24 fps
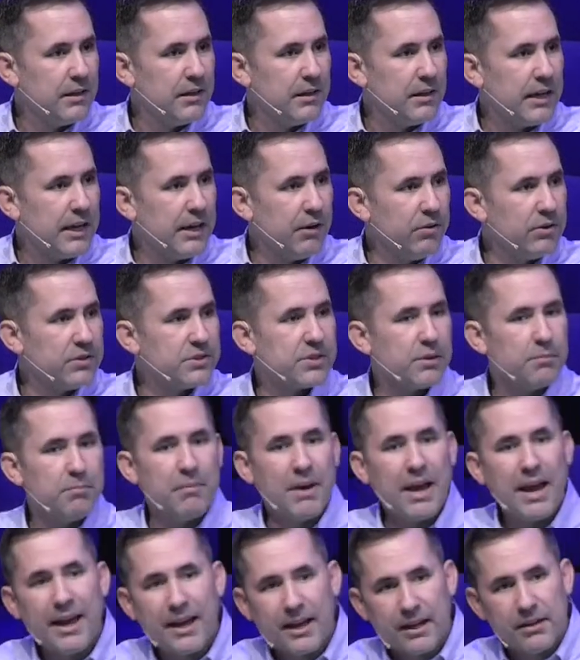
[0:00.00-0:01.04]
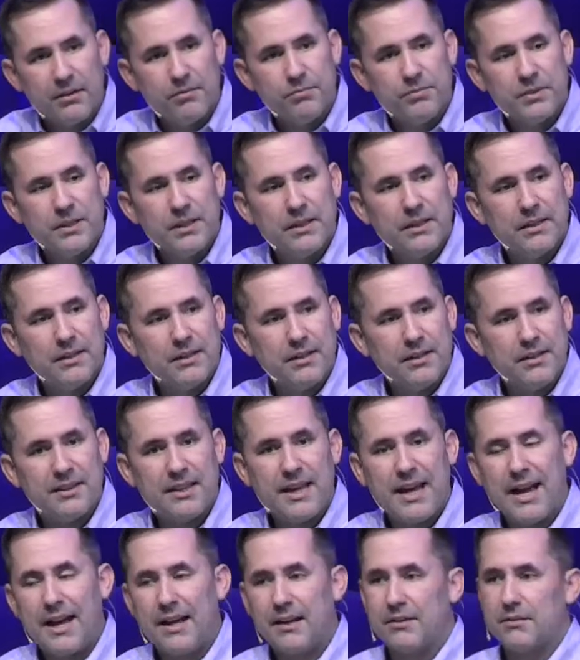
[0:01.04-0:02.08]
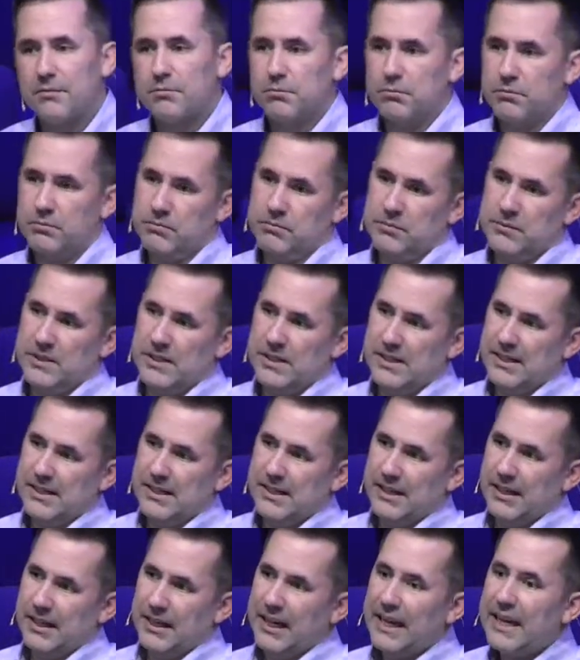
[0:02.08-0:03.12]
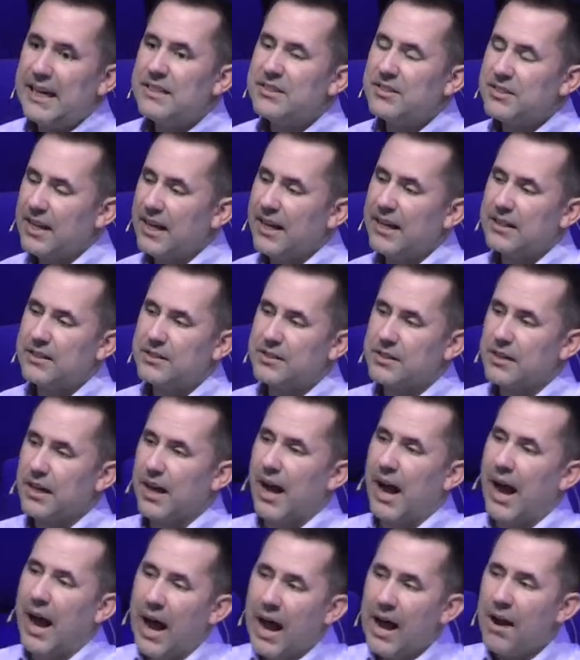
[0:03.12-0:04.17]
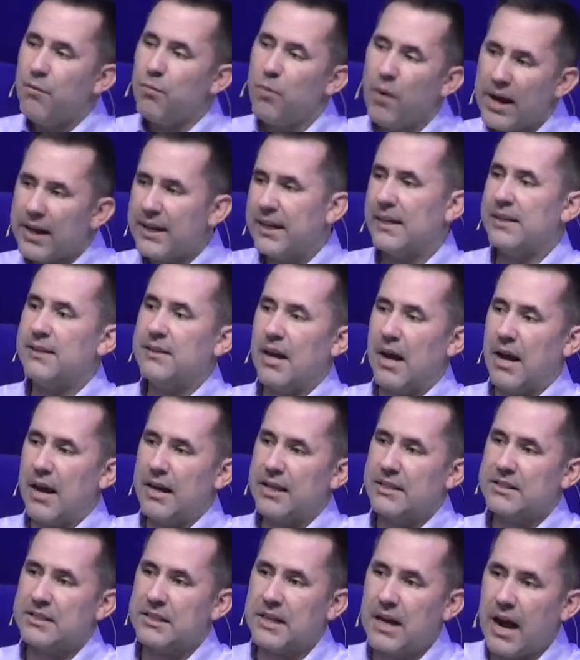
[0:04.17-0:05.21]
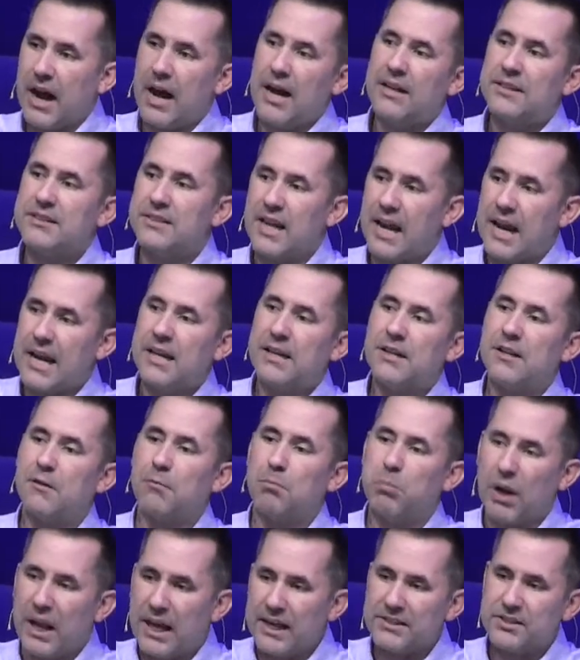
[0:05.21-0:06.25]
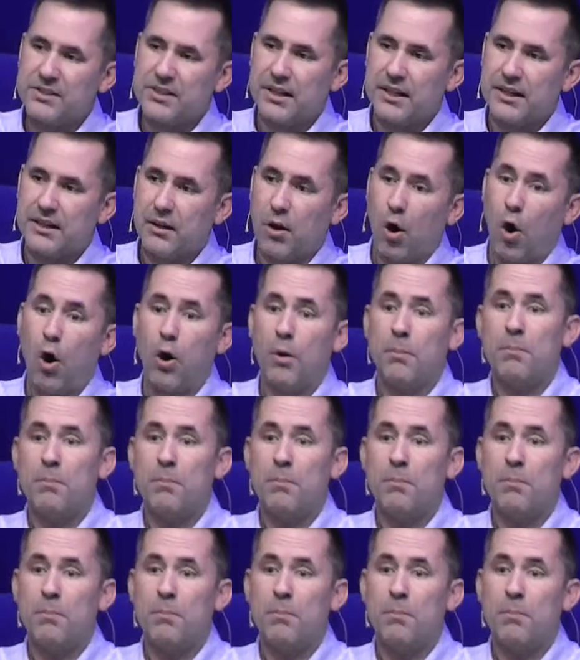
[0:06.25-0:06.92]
Here is a man that he says, "I recognize God's hand of blessing on